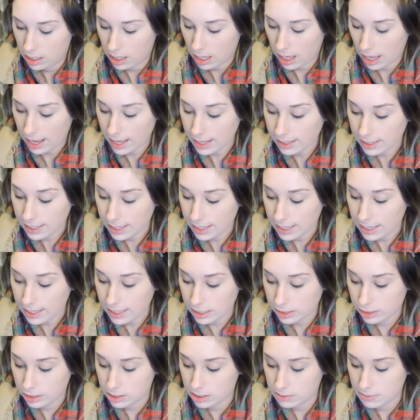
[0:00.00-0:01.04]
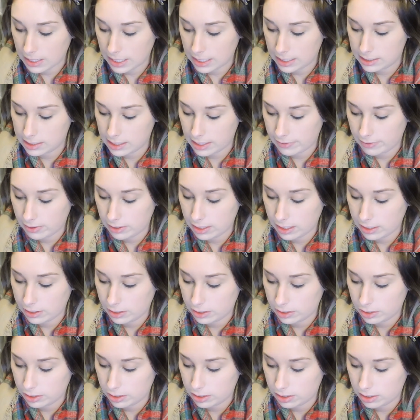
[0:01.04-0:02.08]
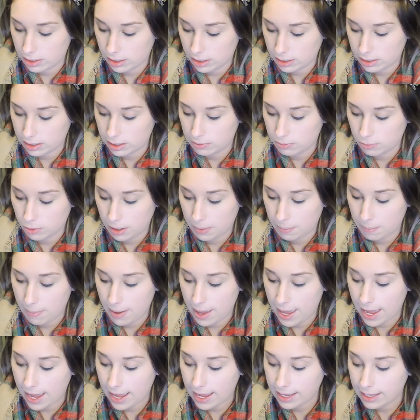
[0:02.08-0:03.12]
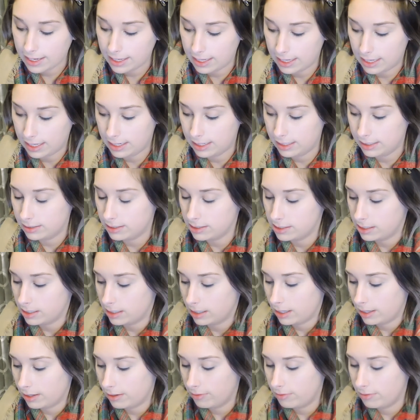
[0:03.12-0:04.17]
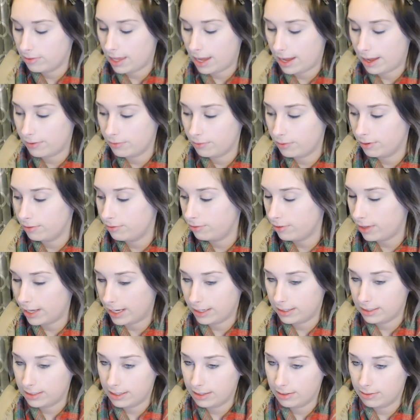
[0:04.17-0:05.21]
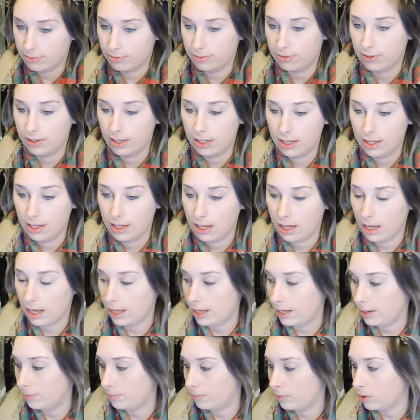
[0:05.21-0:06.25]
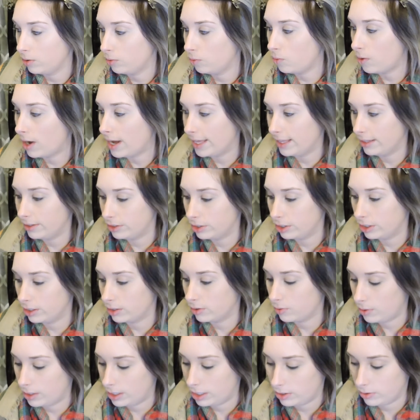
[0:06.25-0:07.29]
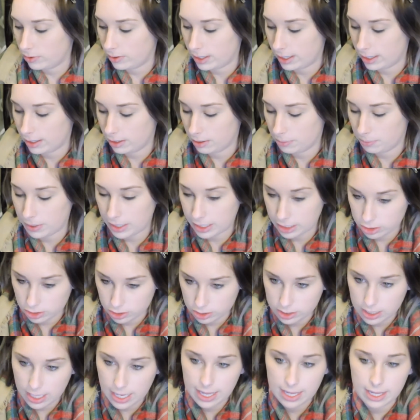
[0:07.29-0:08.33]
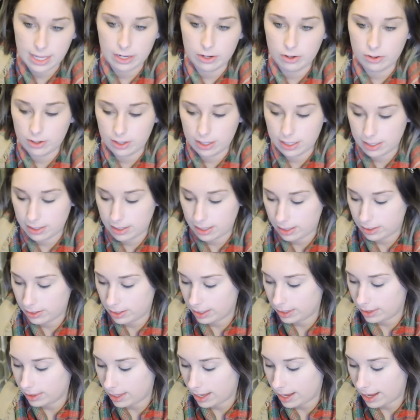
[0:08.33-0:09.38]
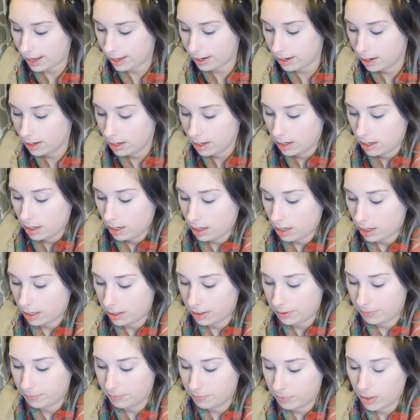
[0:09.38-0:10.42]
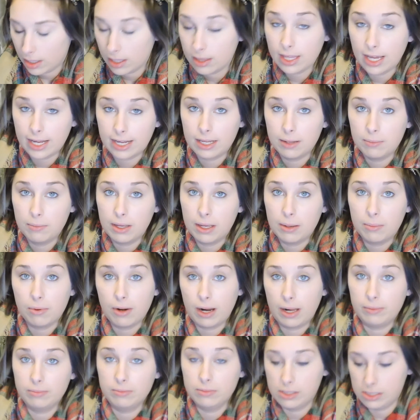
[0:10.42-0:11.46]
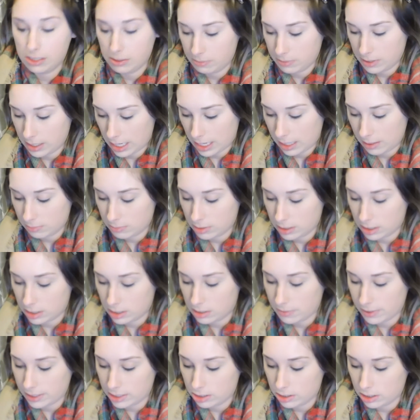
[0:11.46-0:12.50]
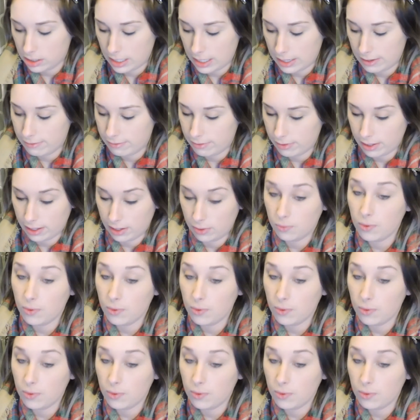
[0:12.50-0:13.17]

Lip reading: like it. It just makes everything look a little more matte, and it doesn't give that reflective white look when you get your picture taken or anything like that. That can be a problem sometimes, especially for like